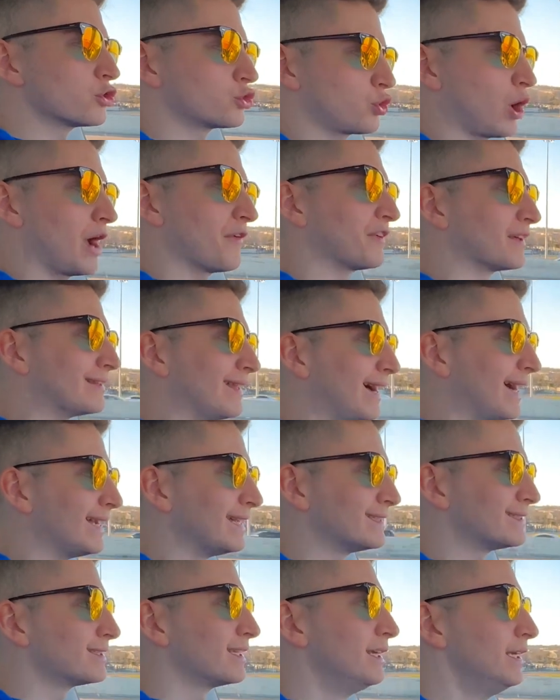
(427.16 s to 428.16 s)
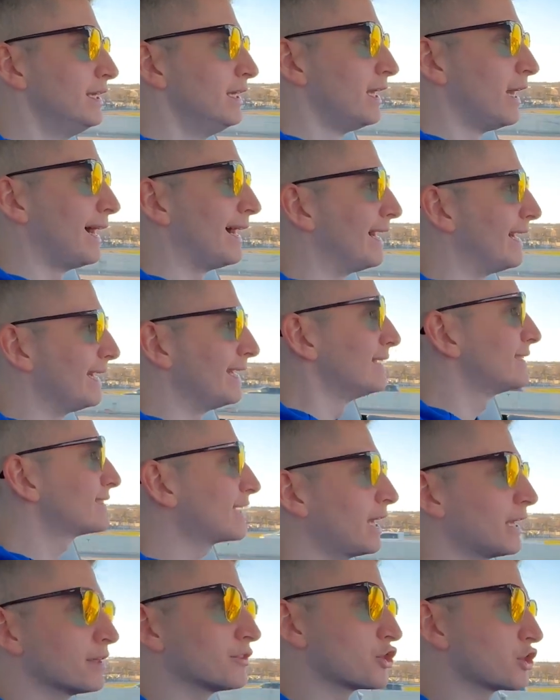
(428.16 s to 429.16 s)
traffic lights, it's
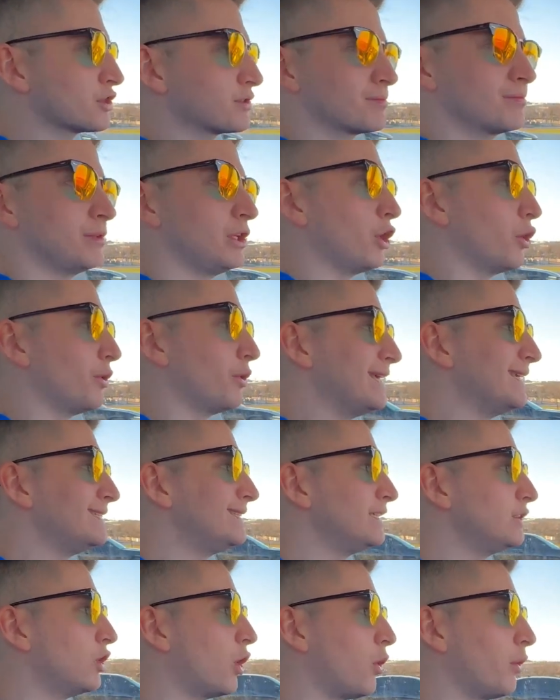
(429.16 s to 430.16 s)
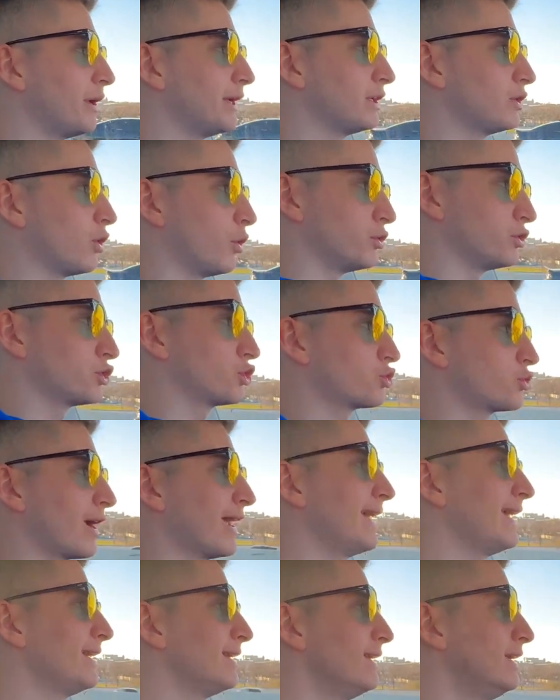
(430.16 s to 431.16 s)
kind of just, you know, easy going
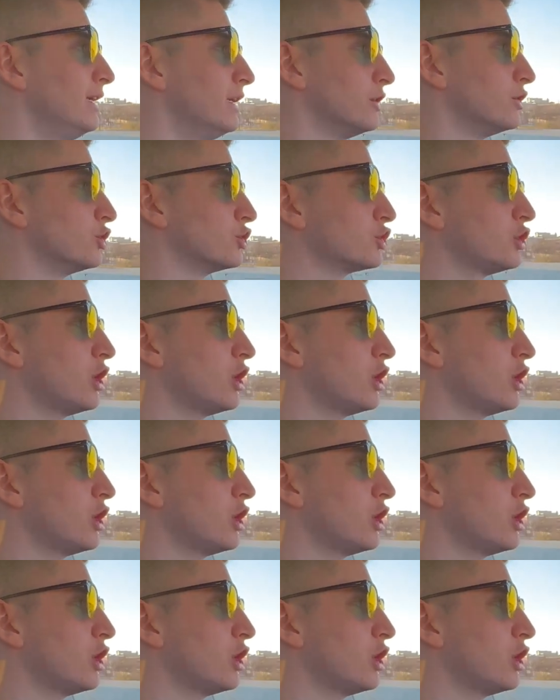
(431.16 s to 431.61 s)
straight. There's